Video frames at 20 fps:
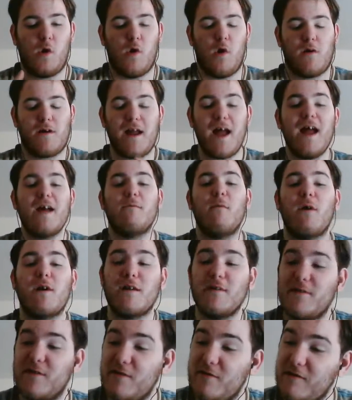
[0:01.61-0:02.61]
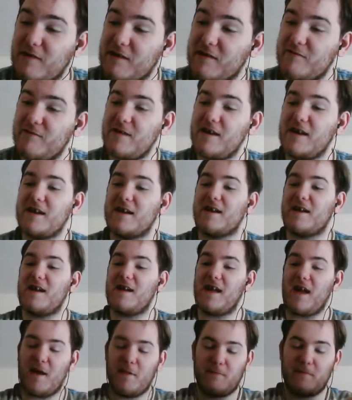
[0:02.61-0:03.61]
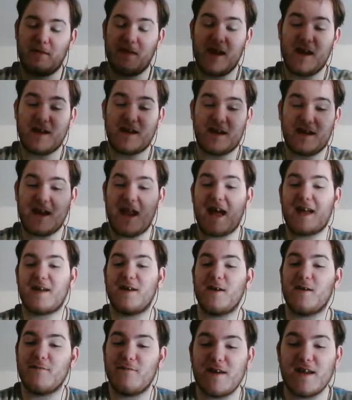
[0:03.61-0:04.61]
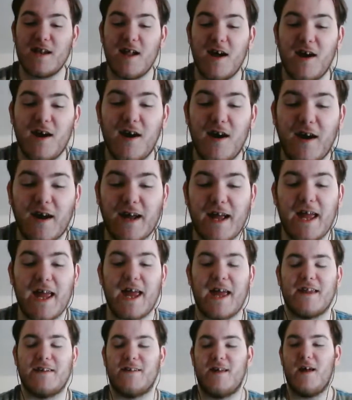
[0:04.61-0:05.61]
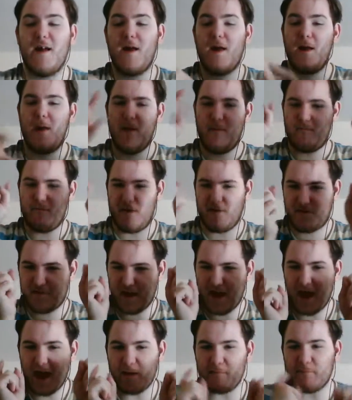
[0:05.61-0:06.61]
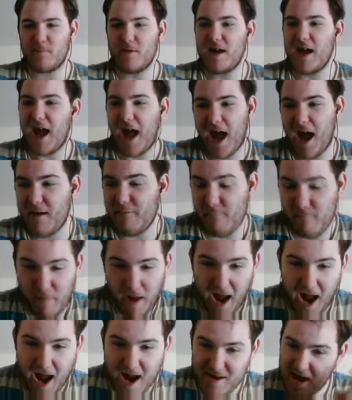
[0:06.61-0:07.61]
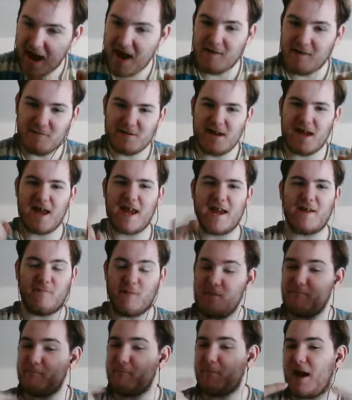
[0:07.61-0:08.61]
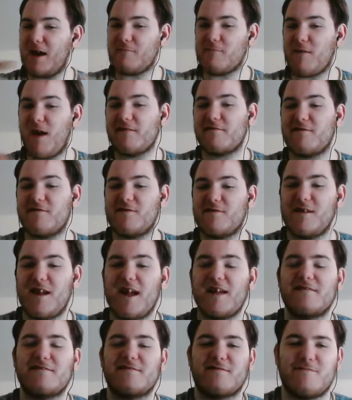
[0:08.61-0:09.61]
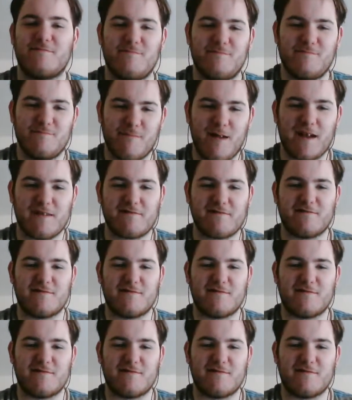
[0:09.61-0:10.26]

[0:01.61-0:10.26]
Okay, welcome to this week LPS Classic Vlog, and this time we have Bad Hair Day, written by Roger S. I